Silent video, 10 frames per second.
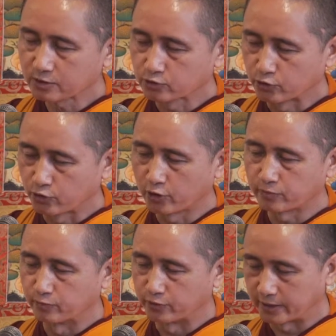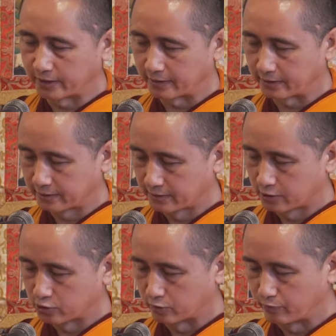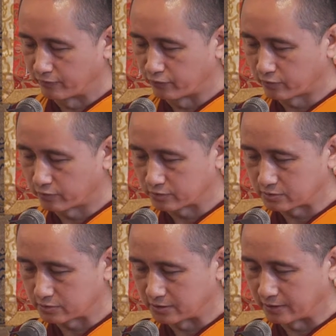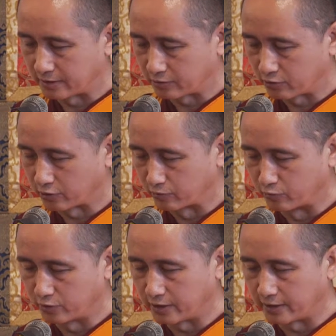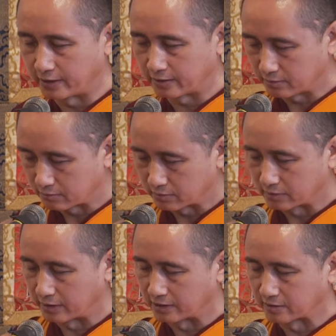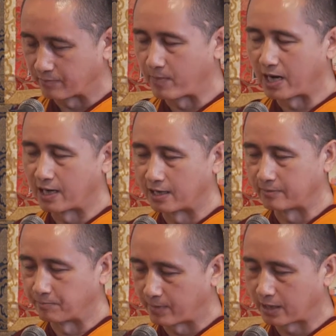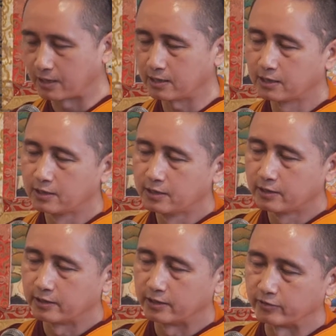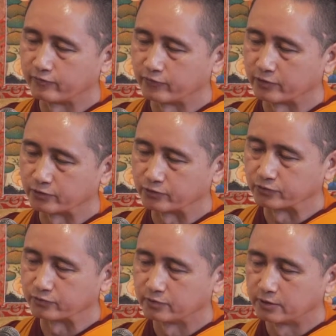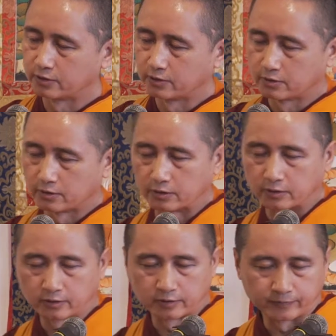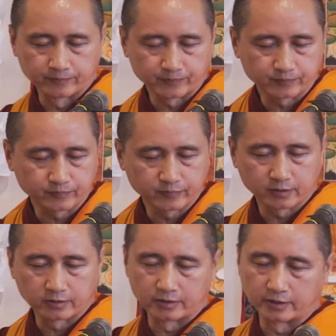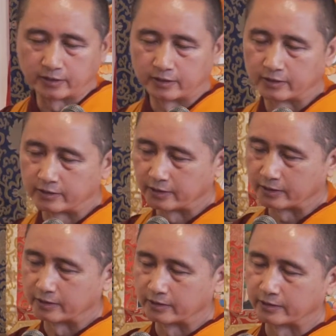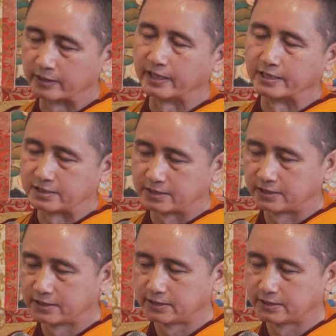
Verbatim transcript: So third muniye. So before say third muniye, there's a maha. Maha here referring to uh, the uh, the great.